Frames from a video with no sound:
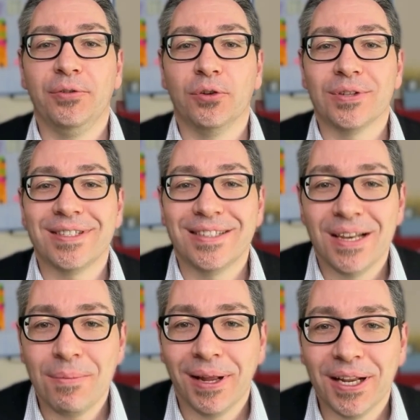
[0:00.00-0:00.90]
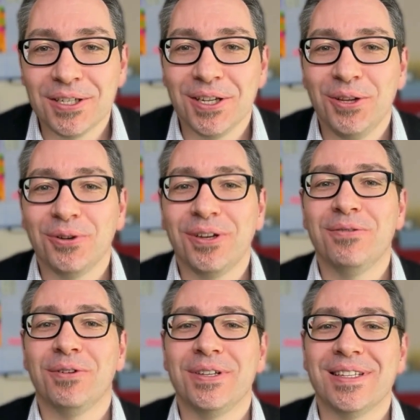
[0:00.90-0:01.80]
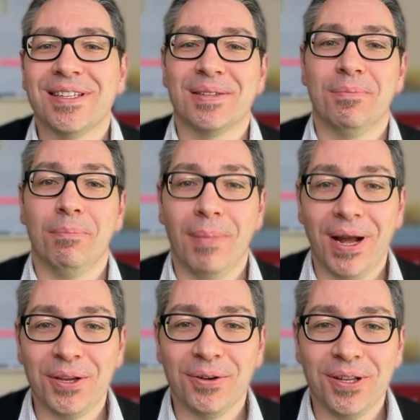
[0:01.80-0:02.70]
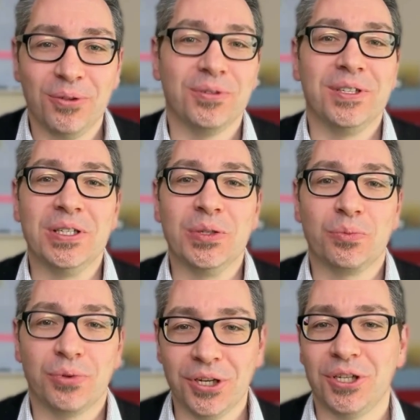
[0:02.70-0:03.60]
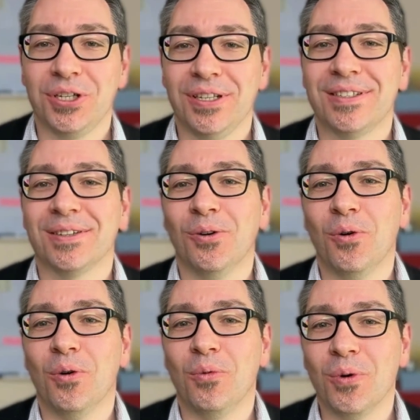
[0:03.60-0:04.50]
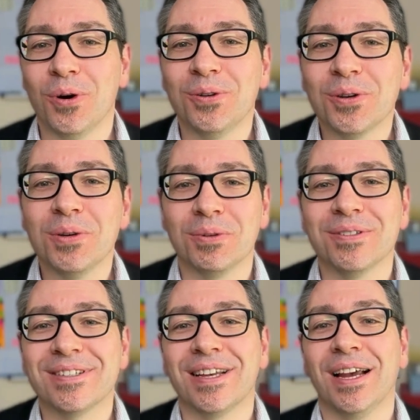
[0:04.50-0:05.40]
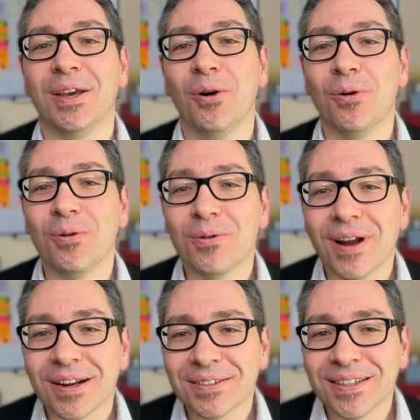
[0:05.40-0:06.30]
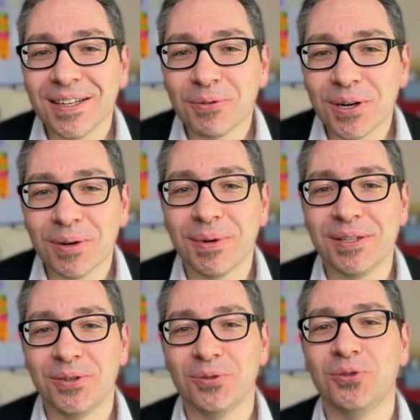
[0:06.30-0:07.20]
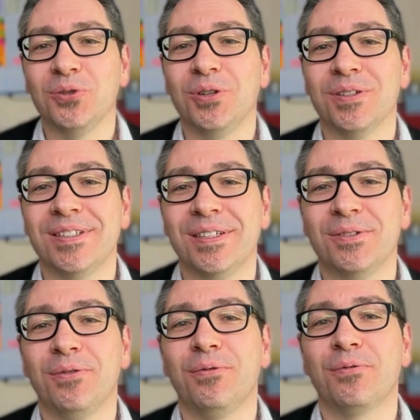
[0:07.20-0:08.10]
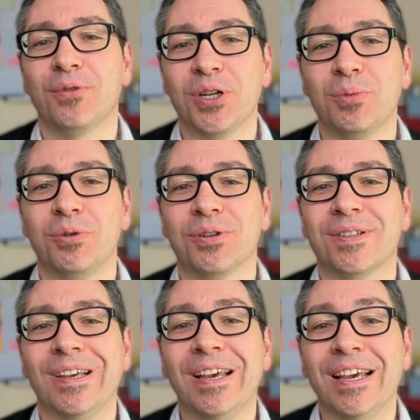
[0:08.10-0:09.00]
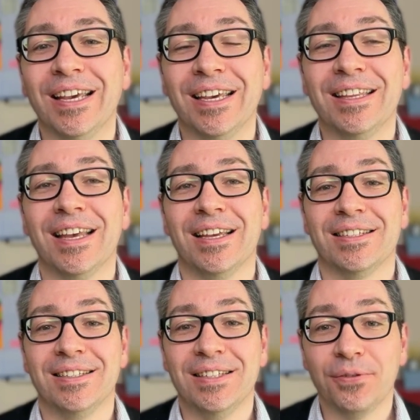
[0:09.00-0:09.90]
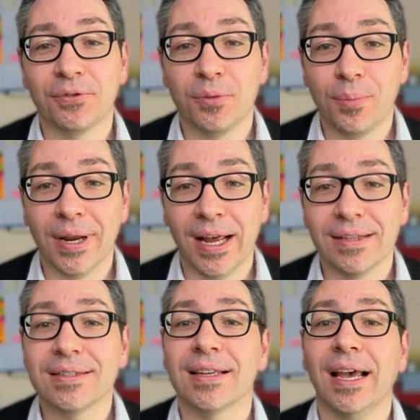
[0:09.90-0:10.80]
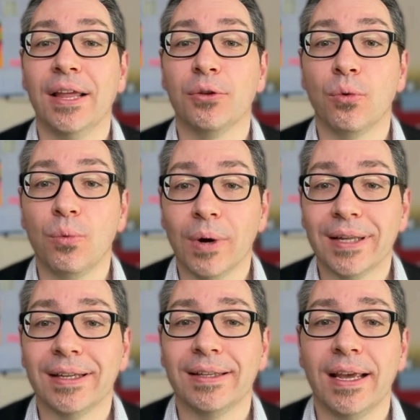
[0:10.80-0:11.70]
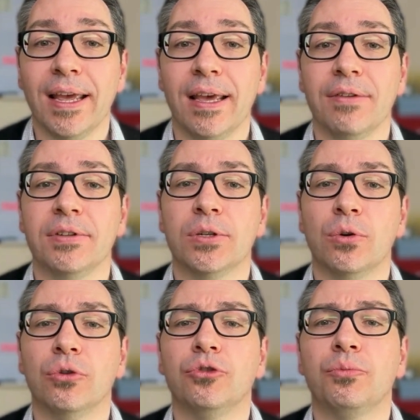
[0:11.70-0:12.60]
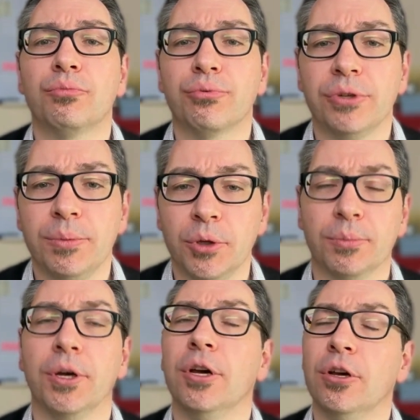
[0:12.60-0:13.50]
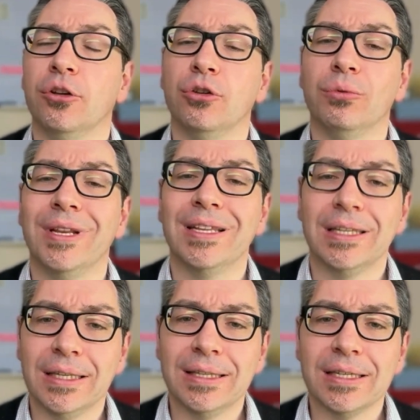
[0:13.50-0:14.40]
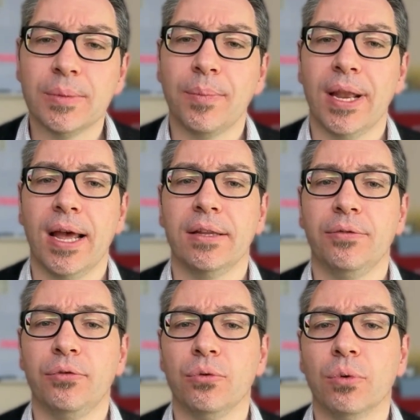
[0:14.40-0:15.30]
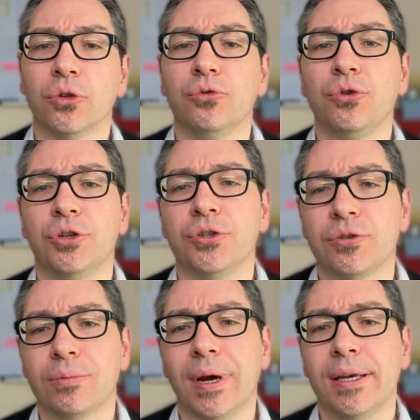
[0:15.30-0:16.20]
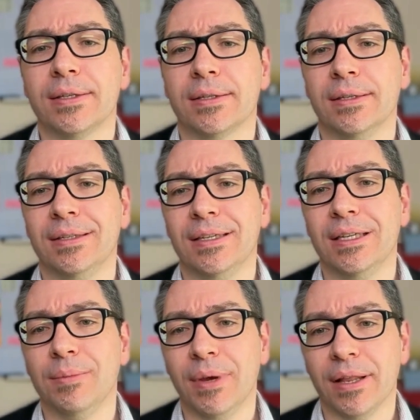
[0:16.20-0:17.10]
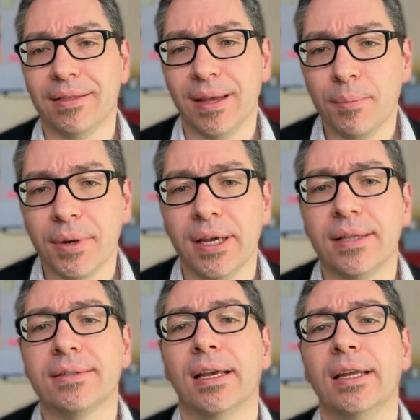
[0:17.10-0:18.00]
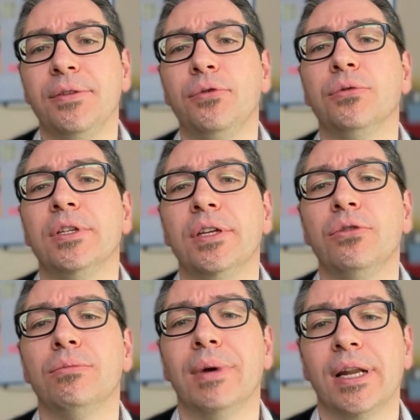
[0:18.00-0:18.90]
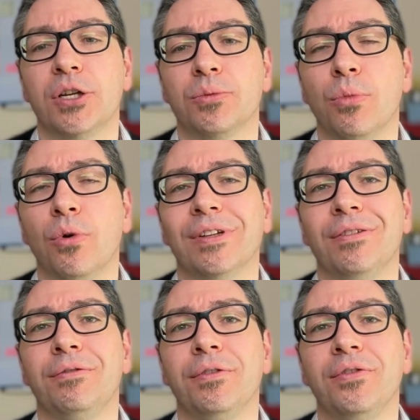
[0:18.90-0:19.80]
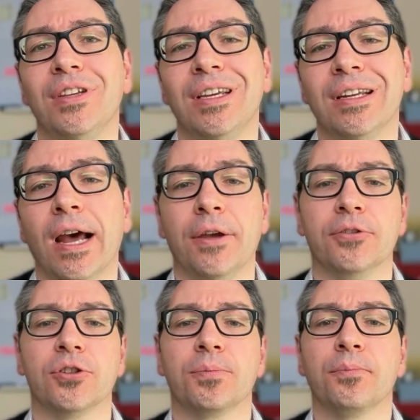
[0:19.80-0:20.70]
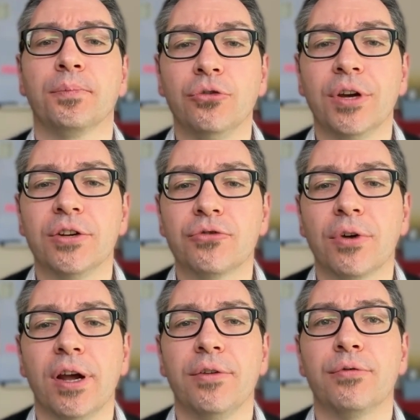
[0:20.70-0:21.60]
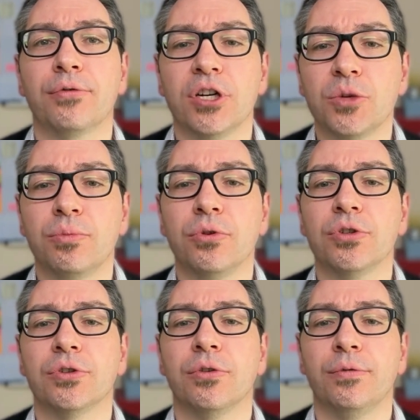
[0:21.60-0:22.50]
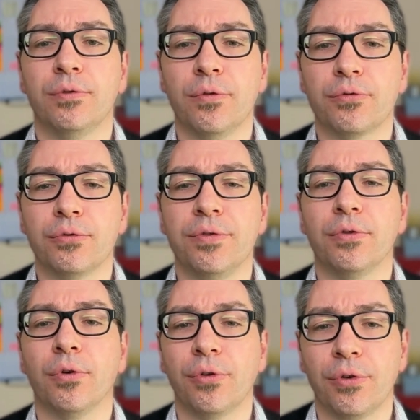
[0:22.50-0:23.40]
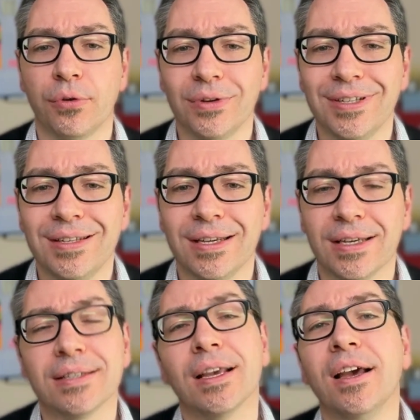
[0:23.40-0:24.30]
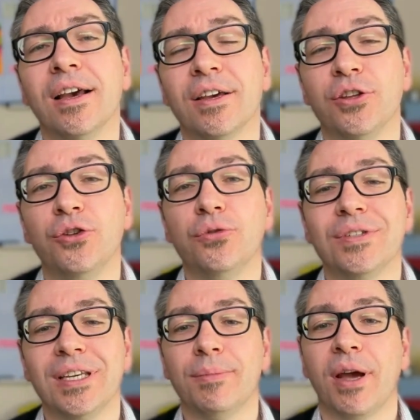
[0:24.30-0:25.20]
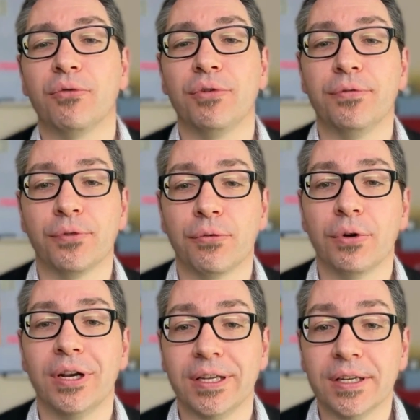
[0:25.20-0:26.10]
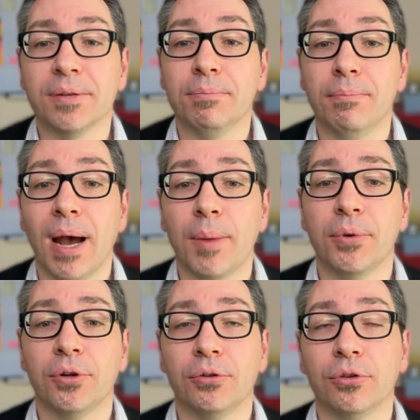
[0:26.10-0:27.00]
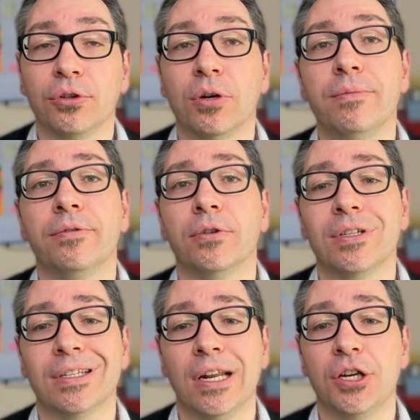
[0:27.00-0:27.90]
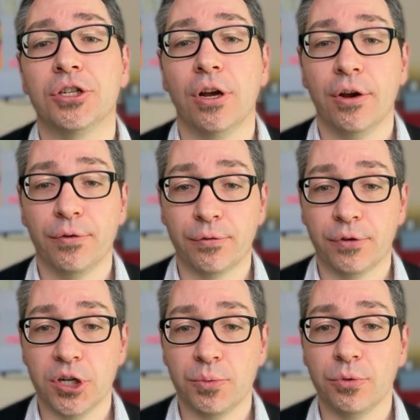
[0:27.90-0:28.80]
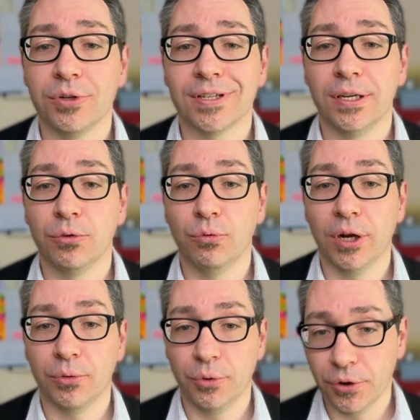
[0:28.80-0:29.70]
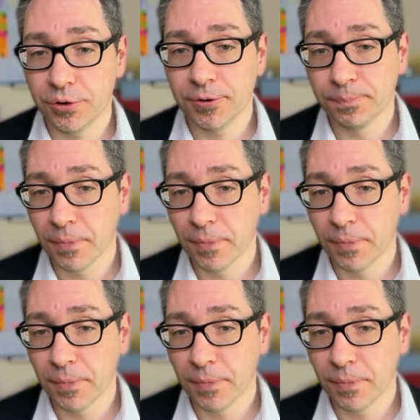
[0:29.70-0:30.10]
if you're still managing your invoices manually using spreadsheets or Word documents, I wholeheartedly recommend you to consider FreshBooks. It has different plans, and the one that I have is called Premium. You will need this plan if you want to customize the email templates and if you need to manage more than 50 clients. You can try FreshBooks for free for 30 days using my referral link macpreneur.com/FreshBooks in one word.